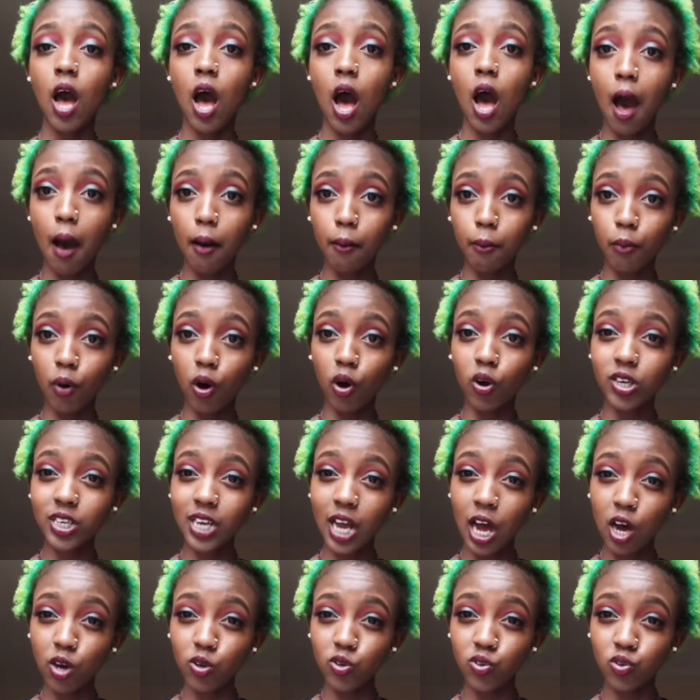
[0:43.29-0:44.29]
um on
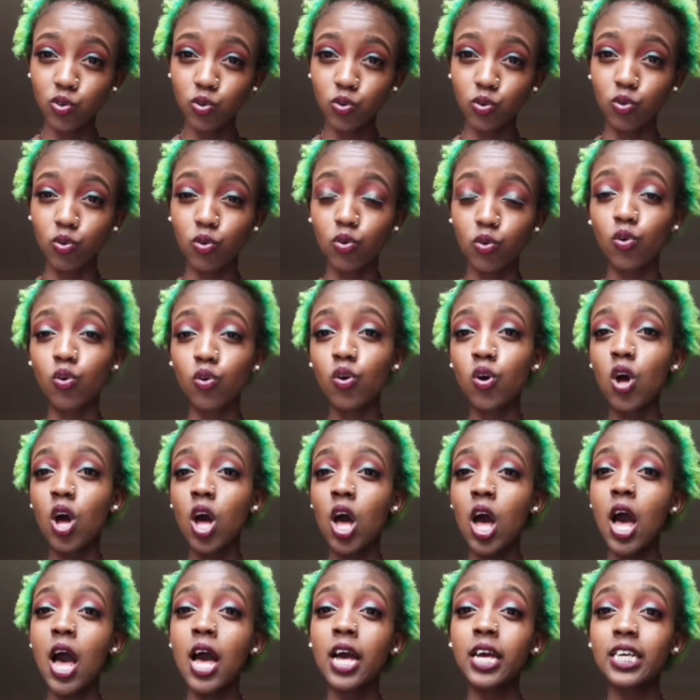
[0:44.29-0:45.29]
how to
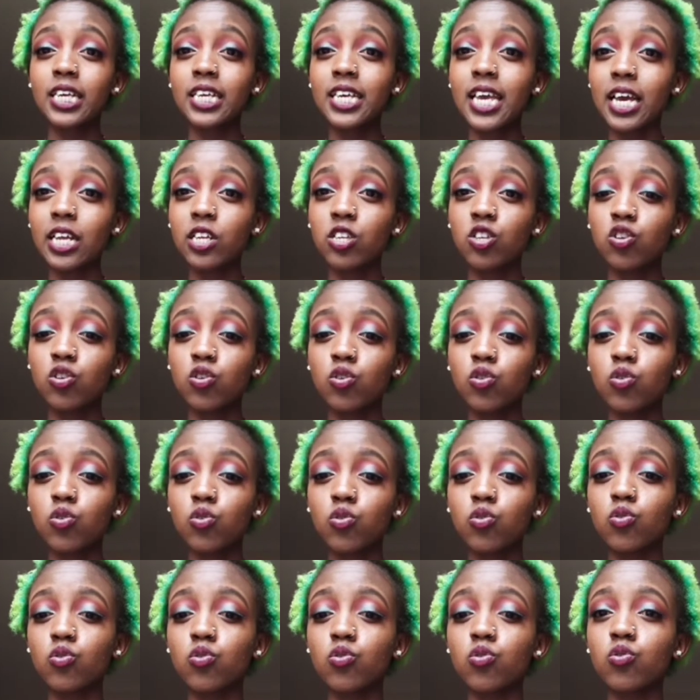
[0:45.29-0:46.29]
get
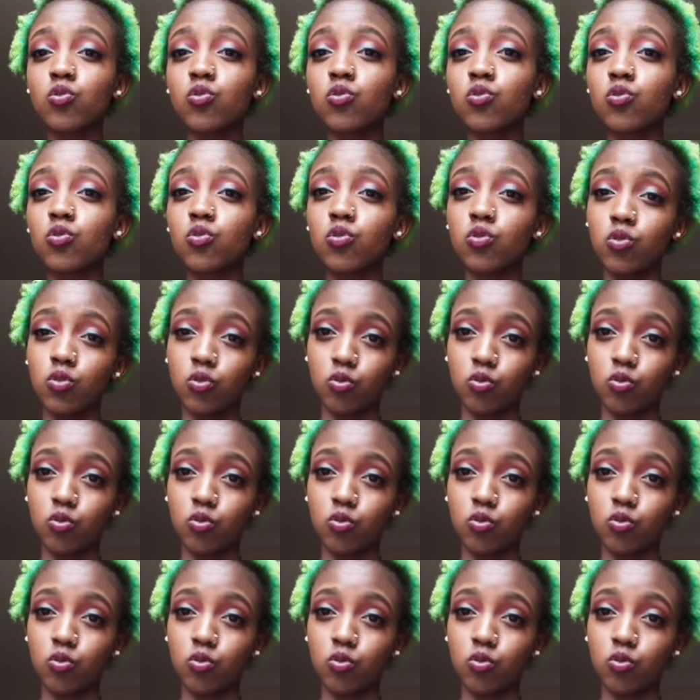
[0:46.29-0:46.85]
to